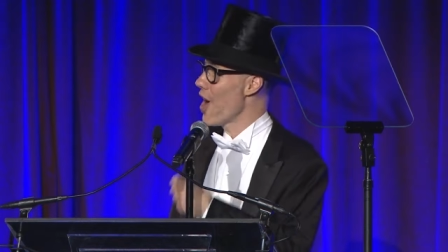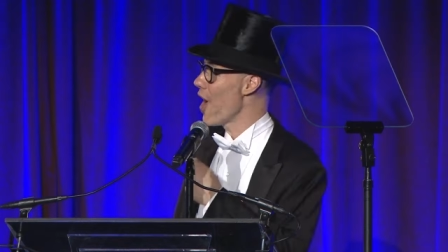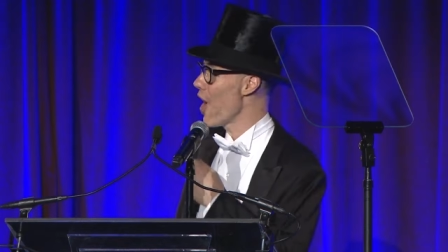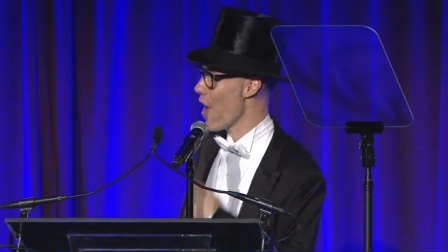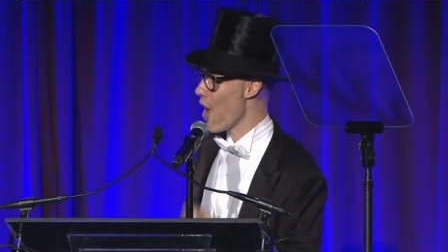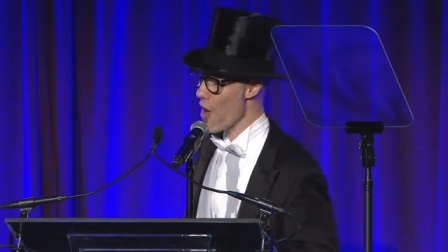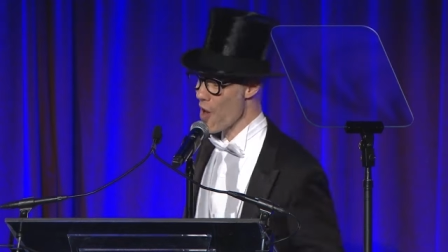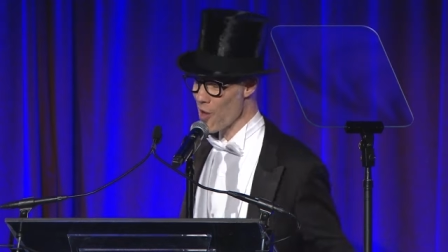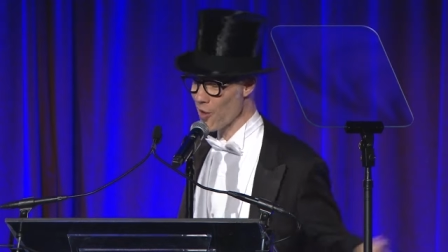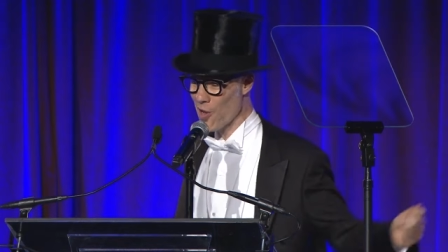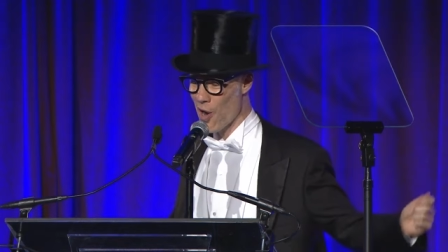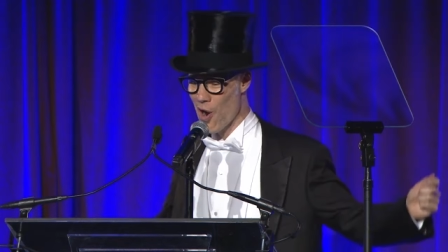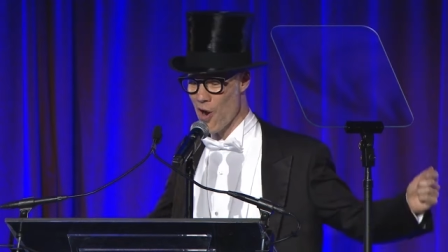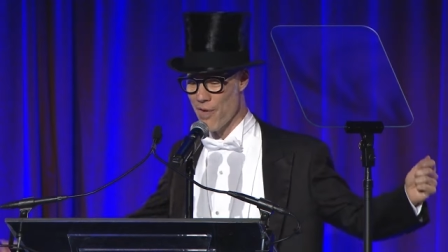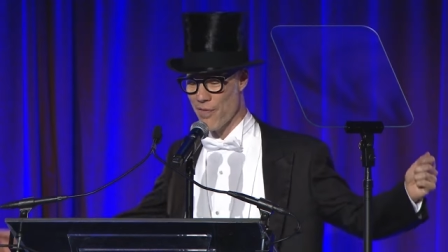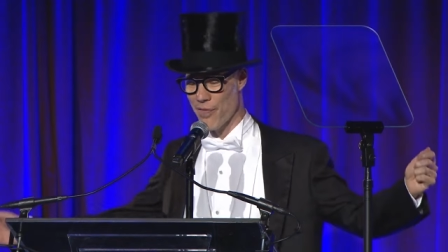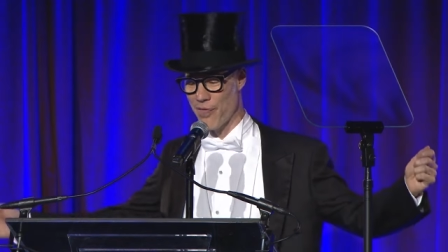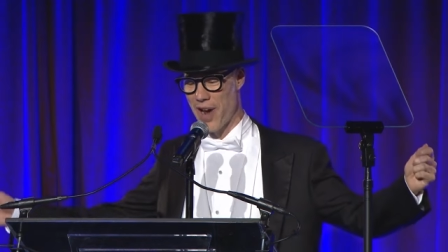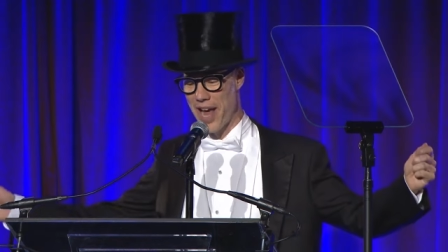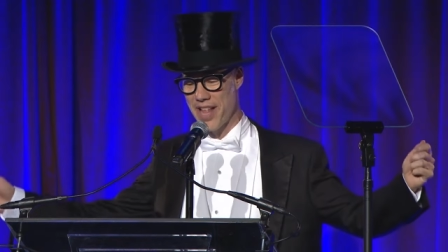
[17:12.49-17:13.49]
all our
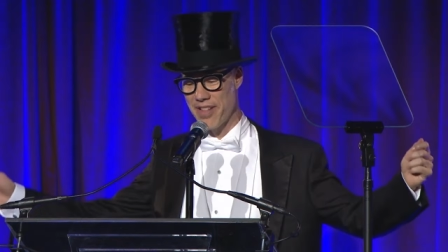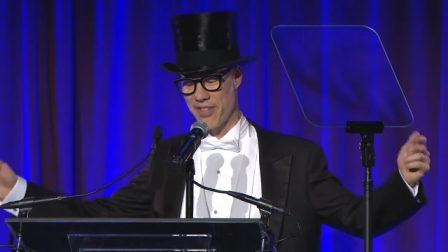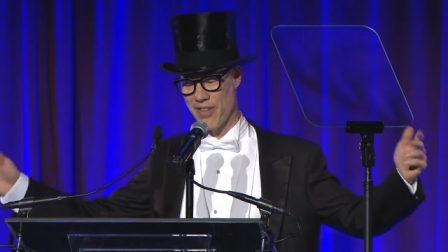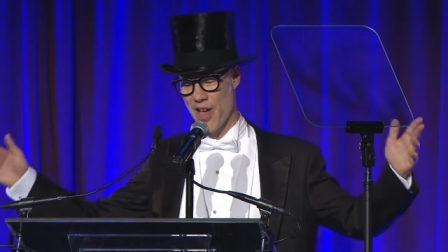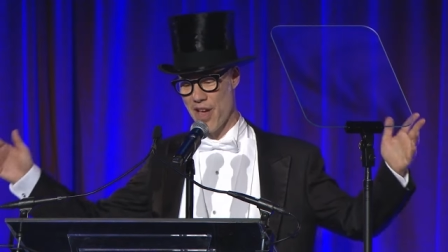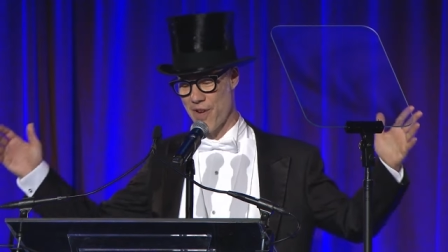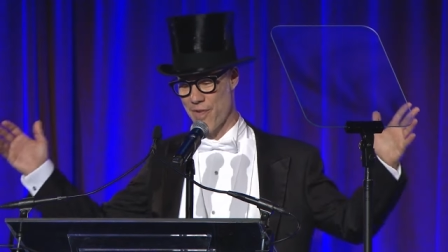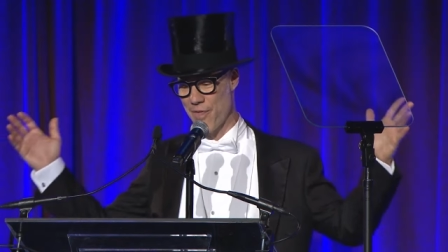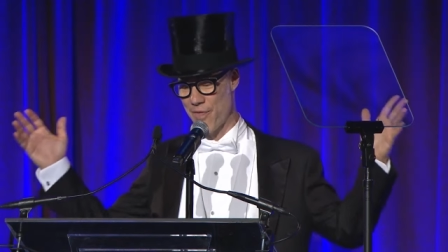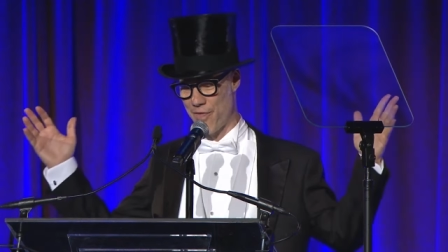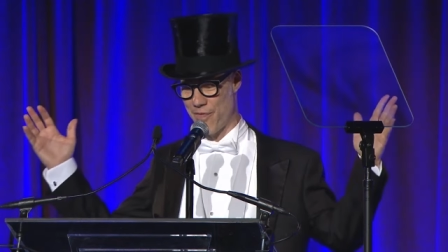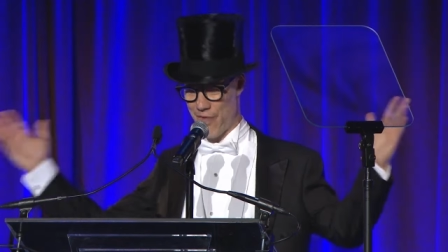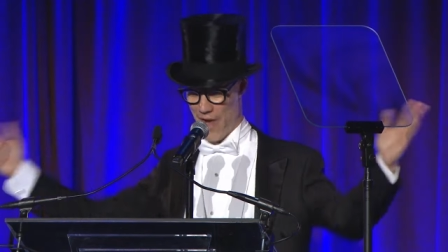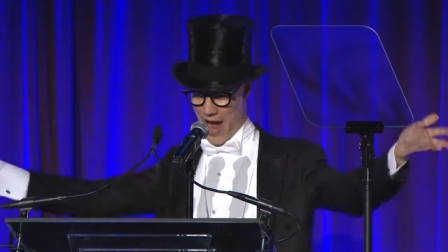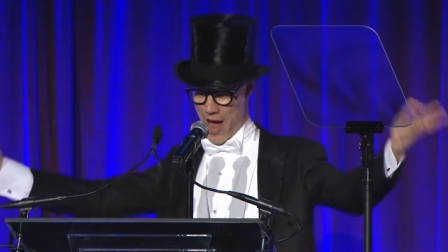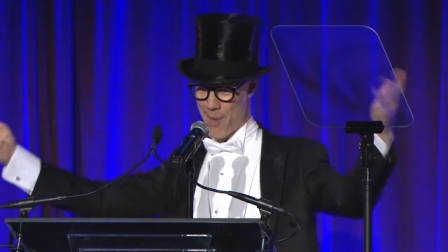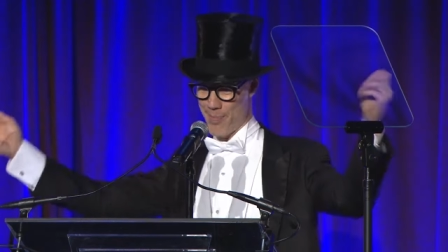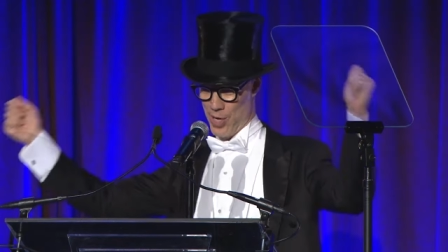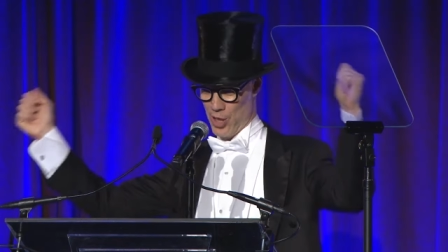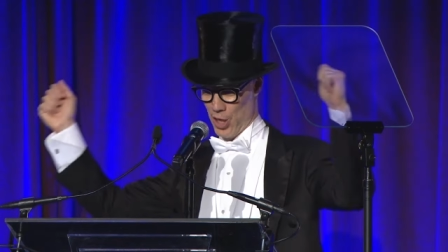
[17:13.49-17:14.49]
friends and
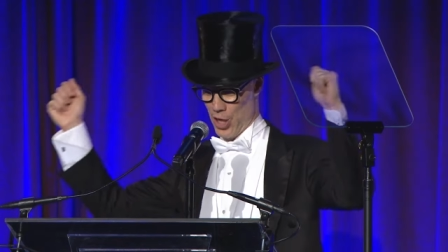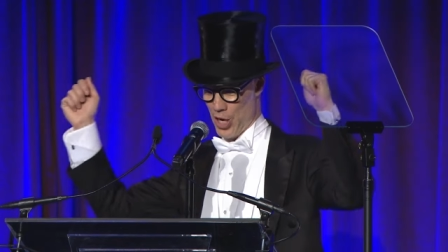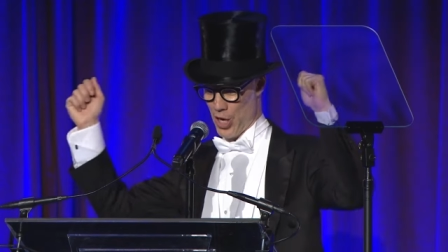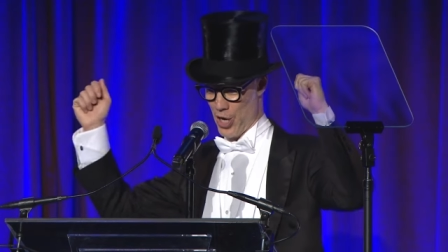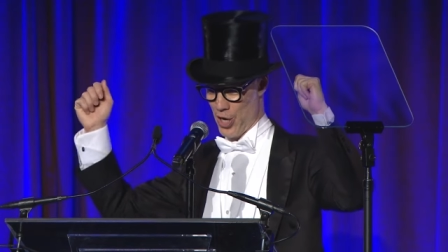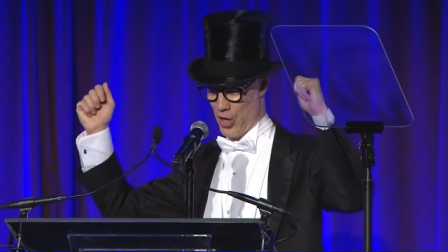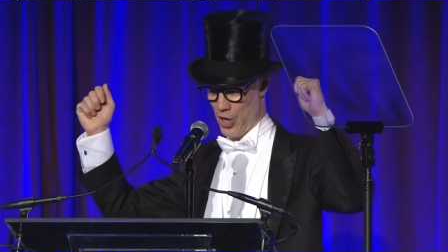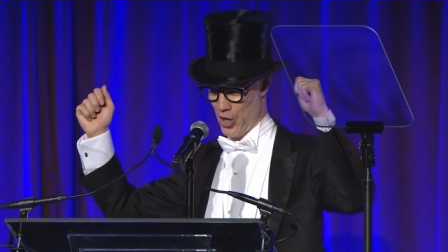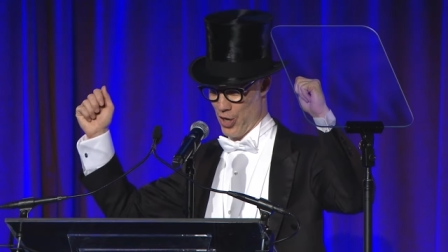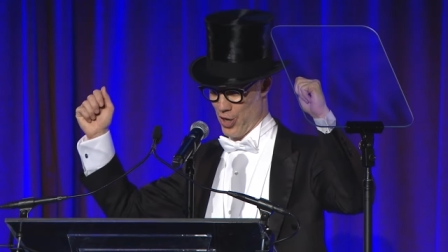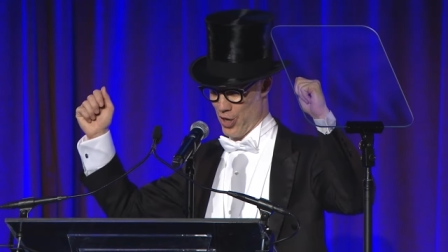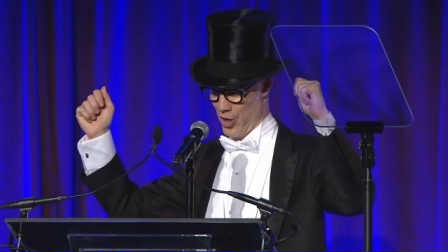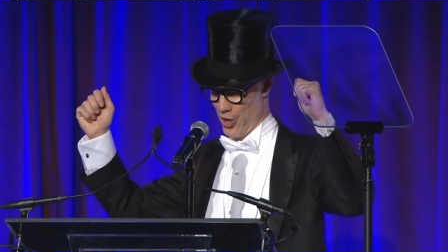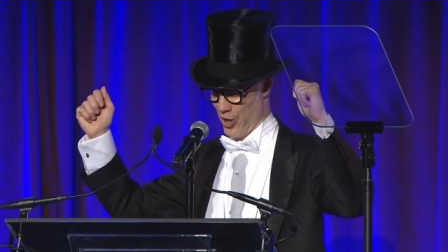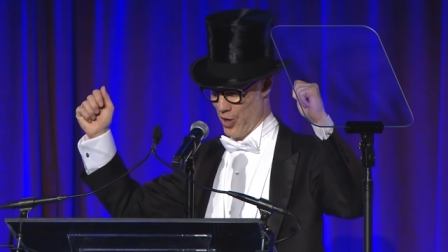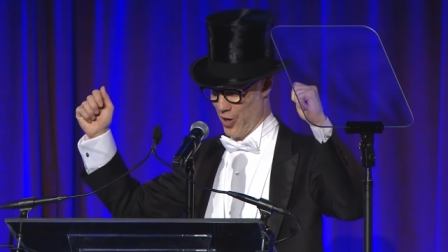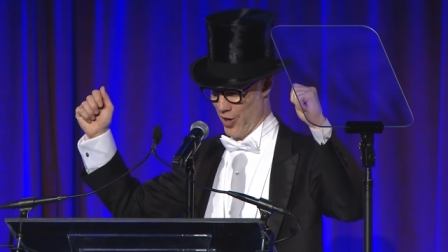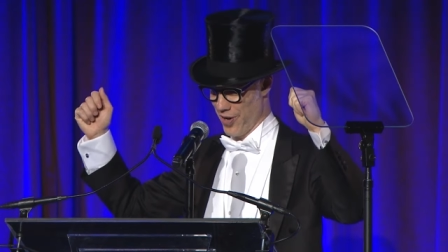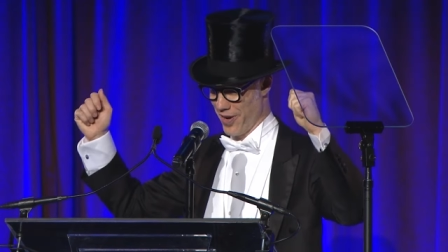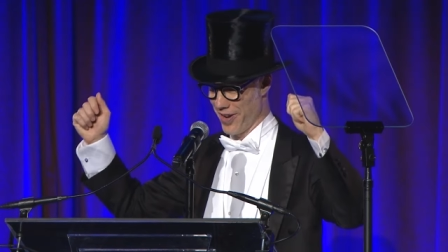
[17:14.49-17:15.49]

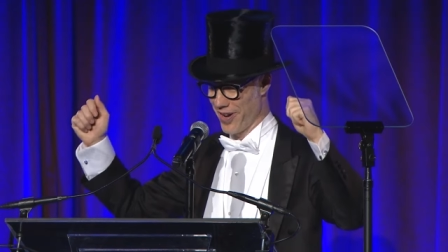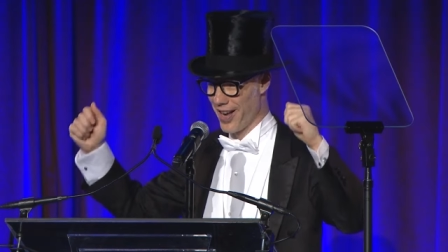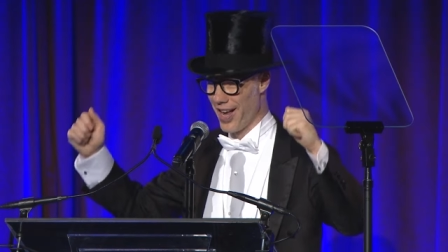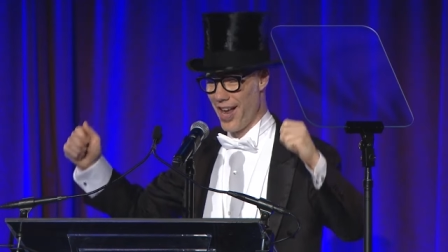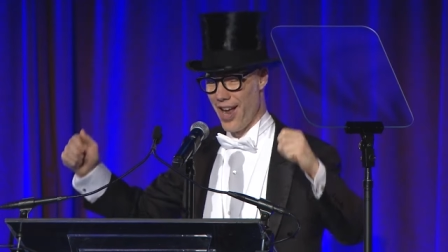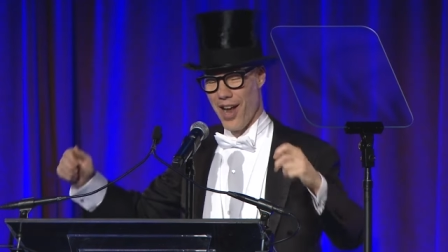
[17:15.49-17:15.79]
family,